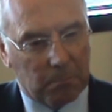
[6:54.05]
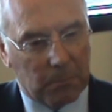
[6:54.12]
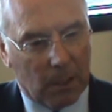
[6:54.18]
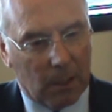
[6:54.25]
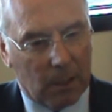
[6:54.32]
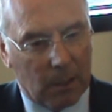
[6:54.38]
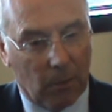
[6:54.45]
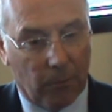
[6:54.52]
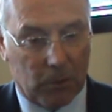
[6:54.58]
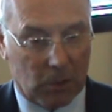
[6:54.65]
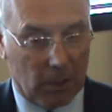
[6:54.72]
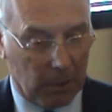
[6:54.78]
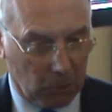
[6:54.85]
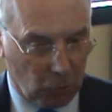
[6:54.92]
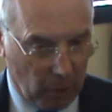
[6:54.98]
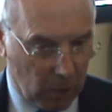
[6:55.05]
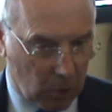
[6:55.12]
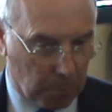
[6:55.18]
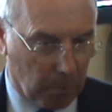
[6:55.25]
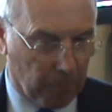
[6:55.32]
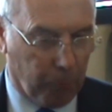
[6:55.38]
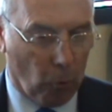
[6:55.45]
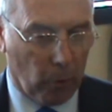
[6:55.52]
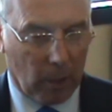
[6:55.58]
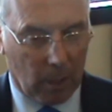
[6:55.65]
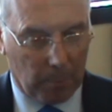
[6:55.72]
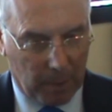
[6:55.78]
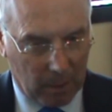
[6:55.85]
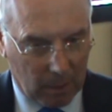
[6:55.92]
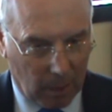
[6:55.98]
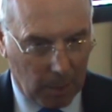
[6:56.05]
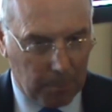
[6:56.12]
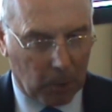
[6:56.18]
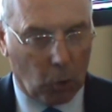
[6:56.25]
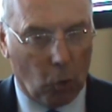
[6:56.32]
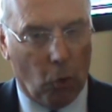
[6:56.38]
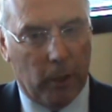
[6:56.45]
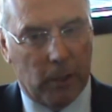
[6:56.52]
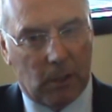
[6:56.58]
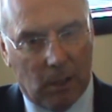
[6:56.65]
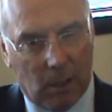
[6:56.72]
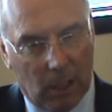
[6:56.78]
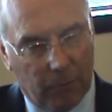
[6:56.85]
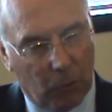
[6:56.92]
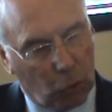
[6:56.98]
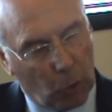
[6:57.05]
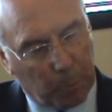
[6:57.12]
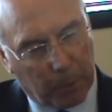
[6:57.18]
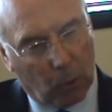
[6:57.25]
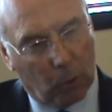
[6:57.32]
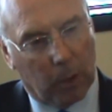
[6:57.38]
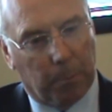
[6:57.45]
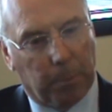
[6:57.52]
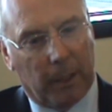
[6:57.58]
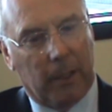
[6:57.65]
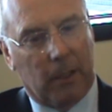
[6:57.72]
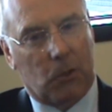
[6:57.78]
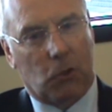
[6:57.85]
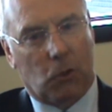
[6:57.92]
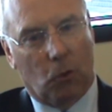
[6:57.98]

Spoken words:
And obviously in the dressing room before it, I met Ali McCoist and David Cooper, all the players.